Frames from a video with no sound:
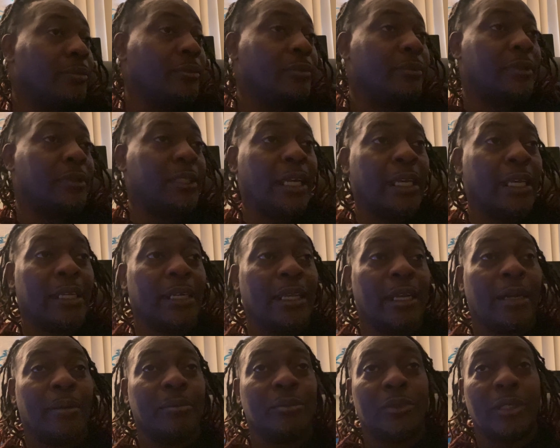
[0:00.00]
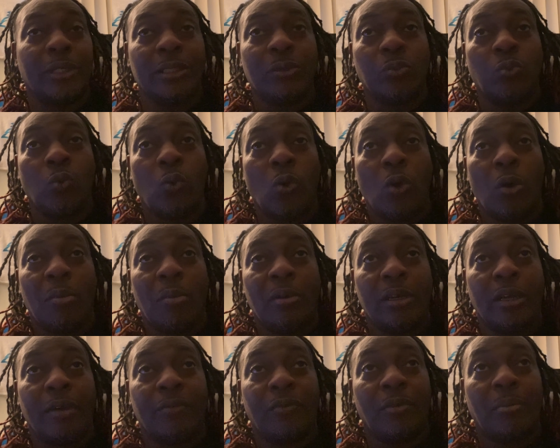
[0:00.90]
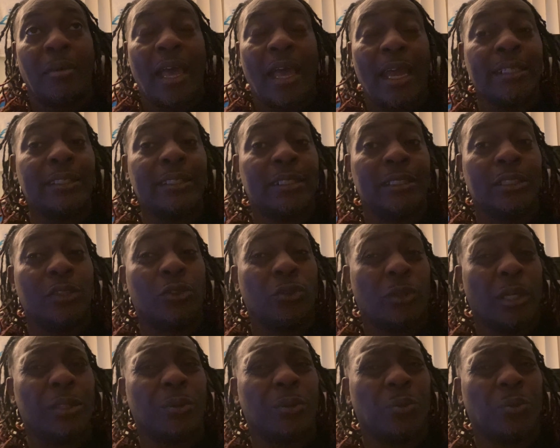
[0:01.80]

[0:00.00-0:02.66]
thinking that I'm dressed warm enough. I'm actually dressed